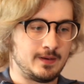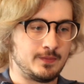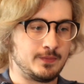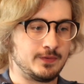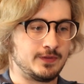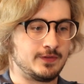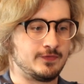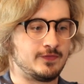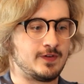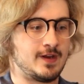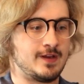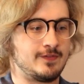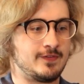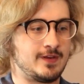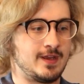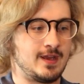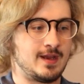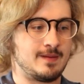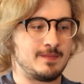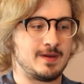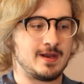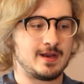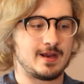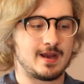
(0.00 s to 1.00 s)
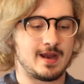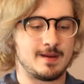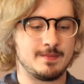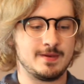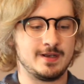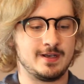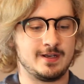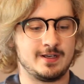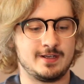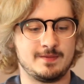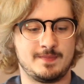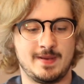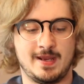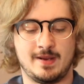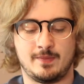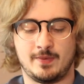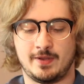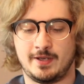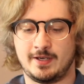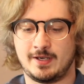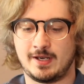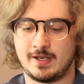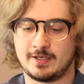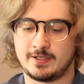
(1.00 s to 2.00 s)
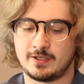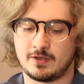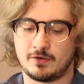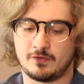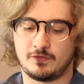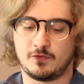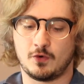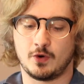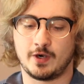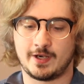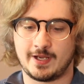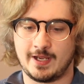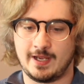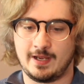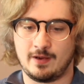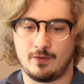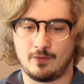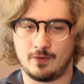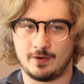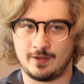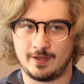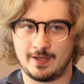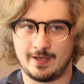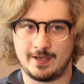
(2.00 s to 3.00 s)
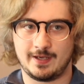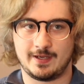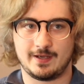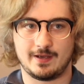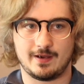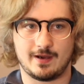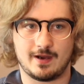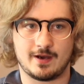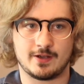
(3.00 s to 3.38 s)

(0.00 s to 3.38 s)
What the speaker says: With the 5K iMac, I'm in a debate whether or not to go 4K or like